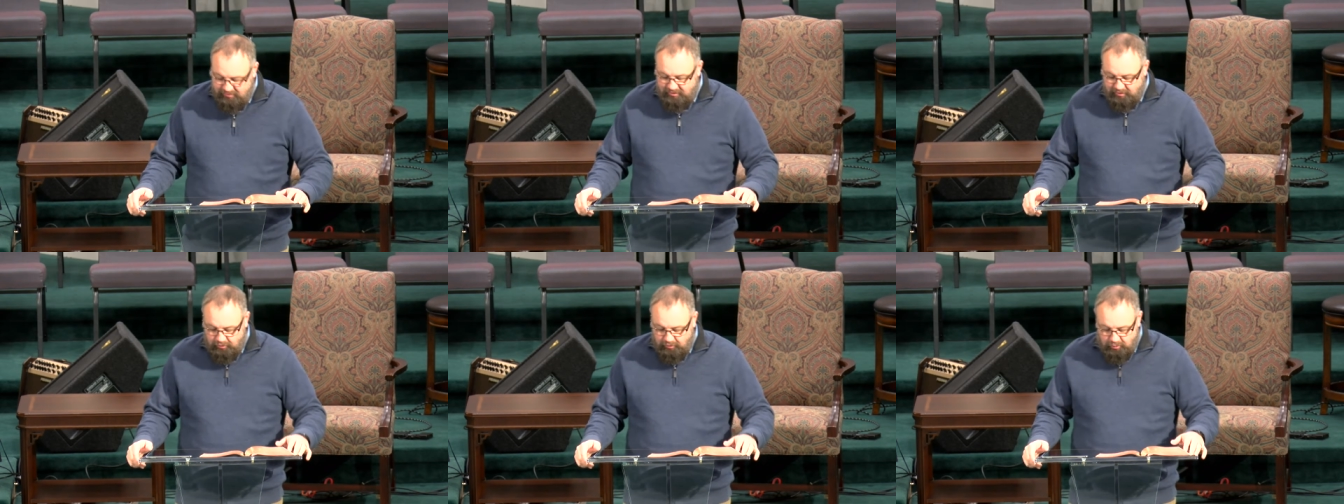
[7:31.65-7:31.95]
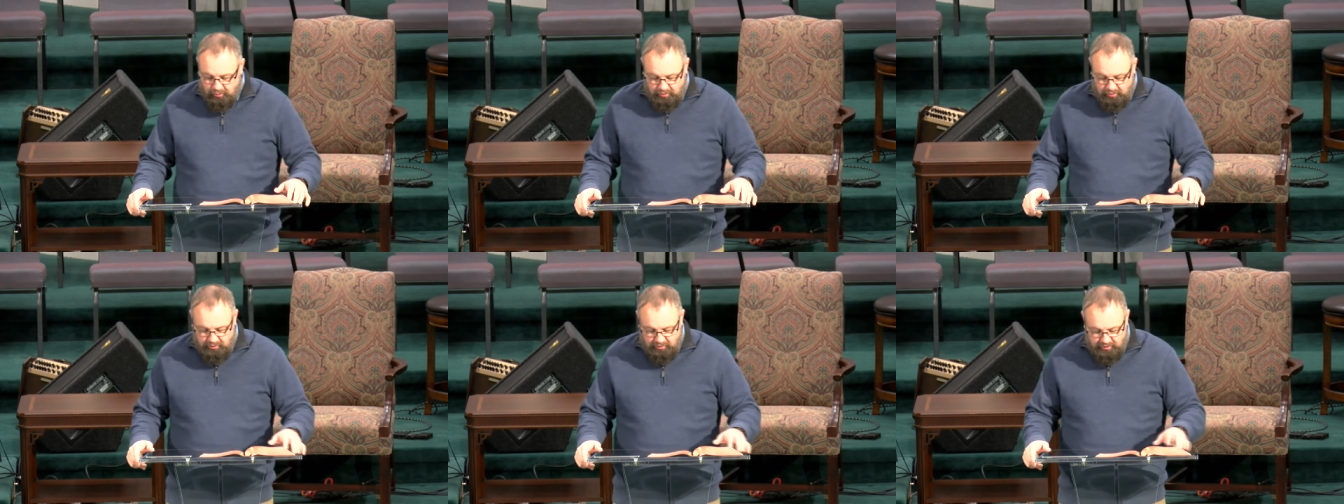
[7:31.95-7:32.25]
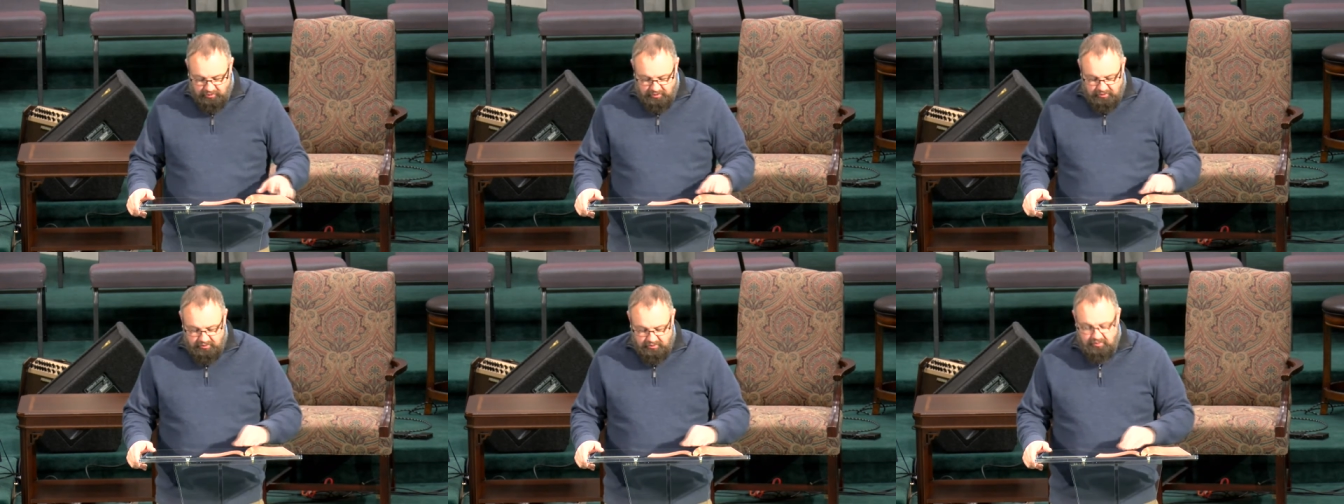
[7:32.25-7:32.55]
the
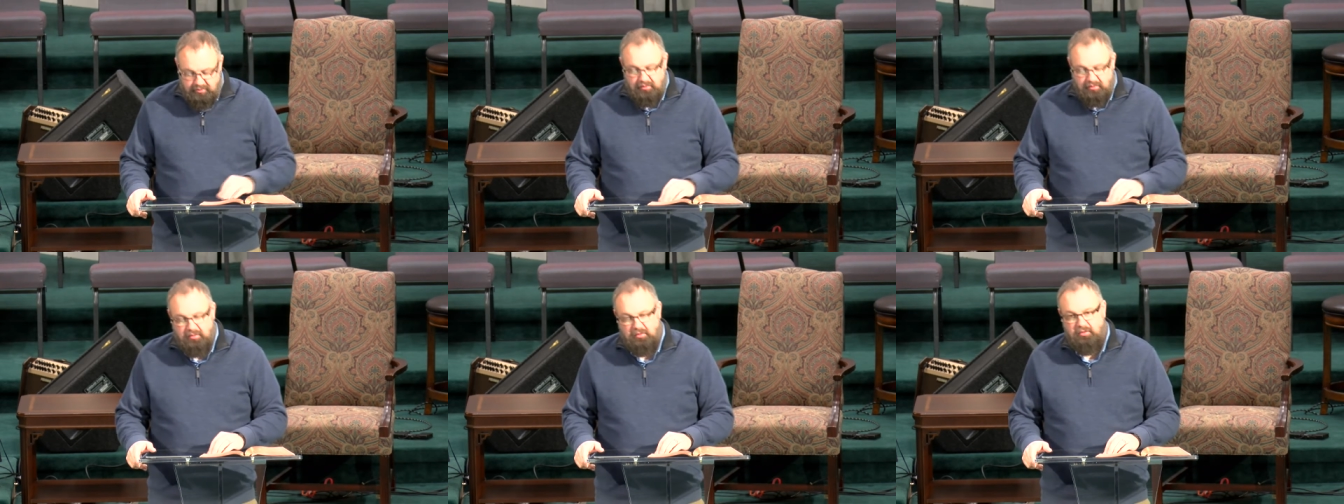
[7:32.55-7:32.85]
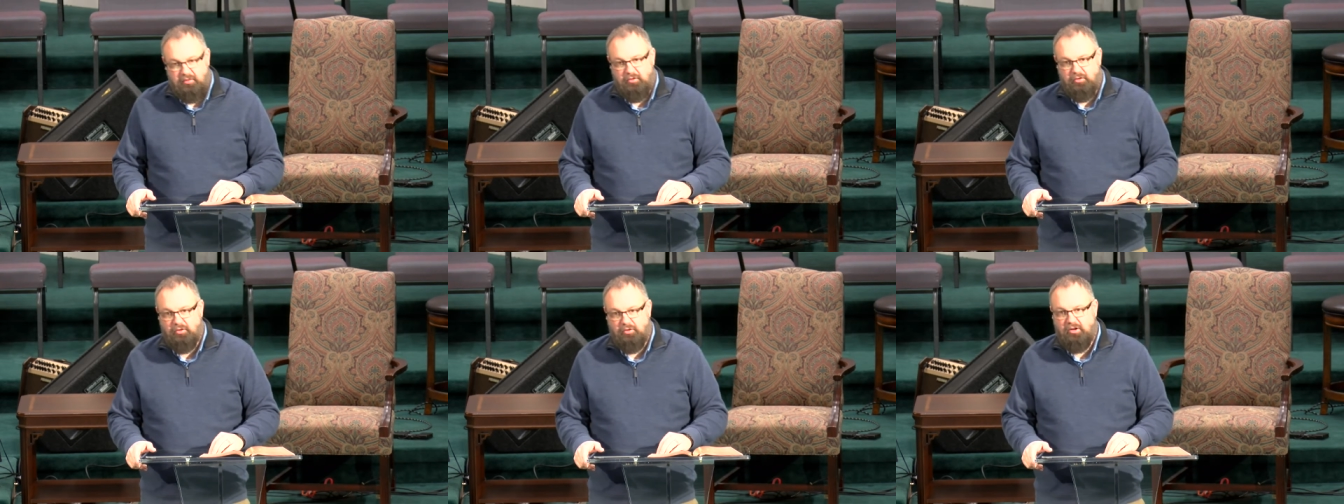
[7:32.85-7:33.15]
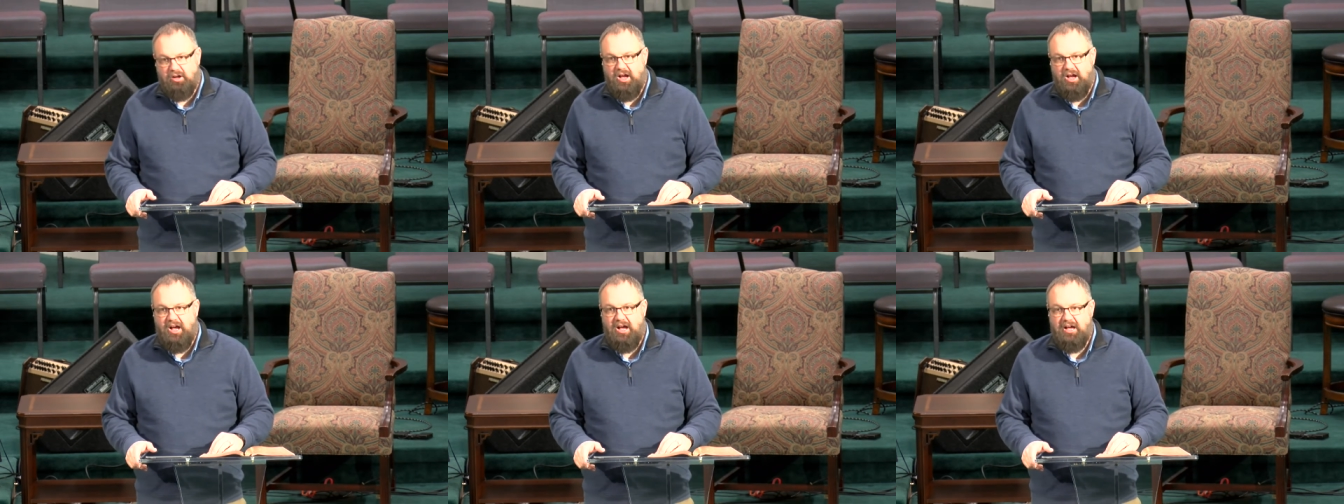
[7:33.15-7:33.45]
Lord your
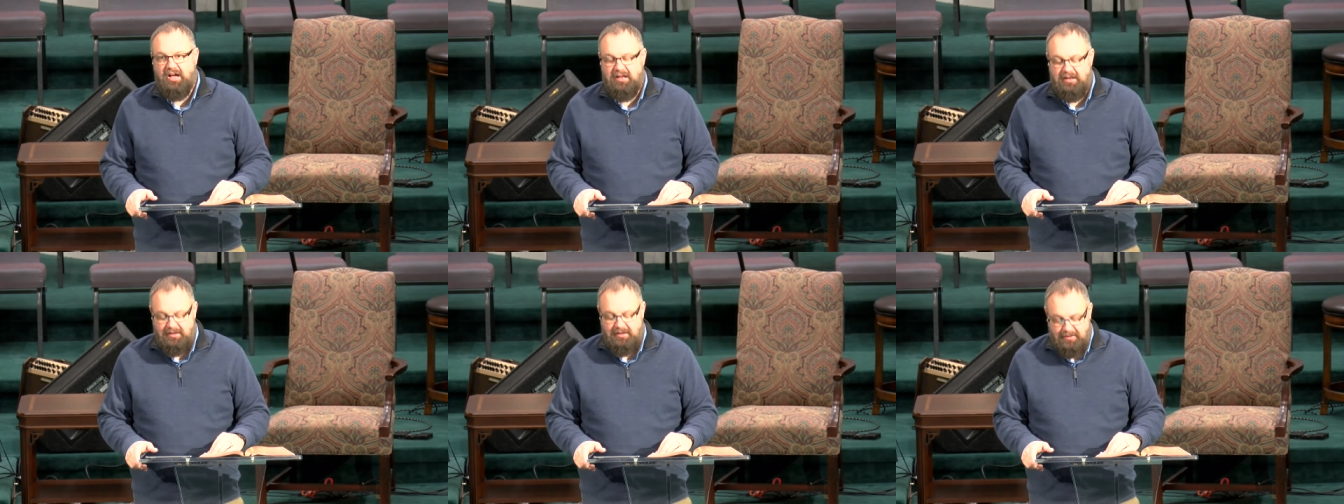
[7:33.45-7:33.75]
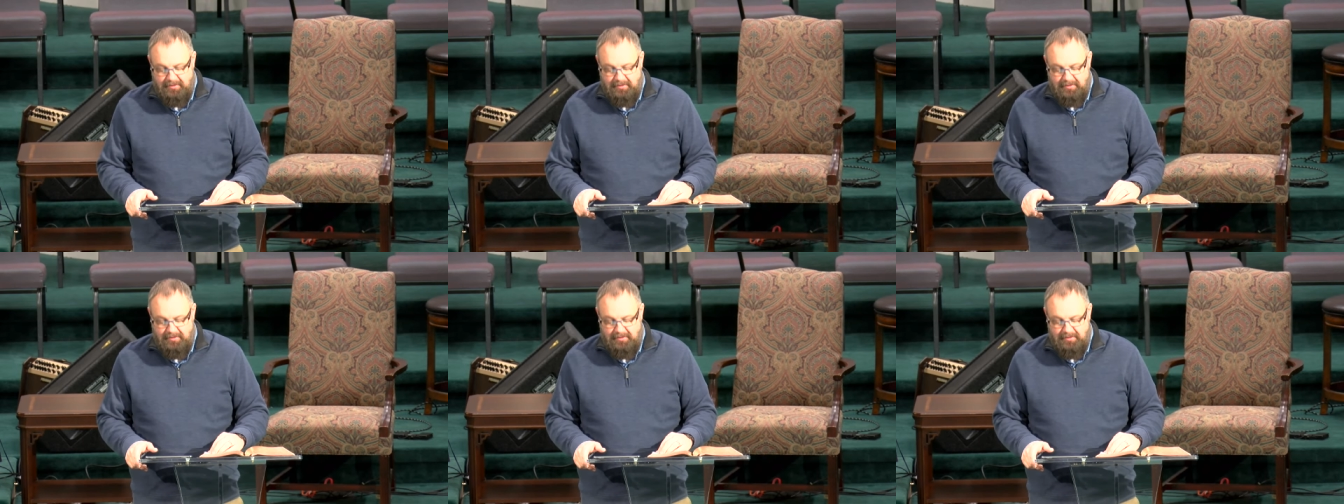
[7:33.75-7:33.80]
God.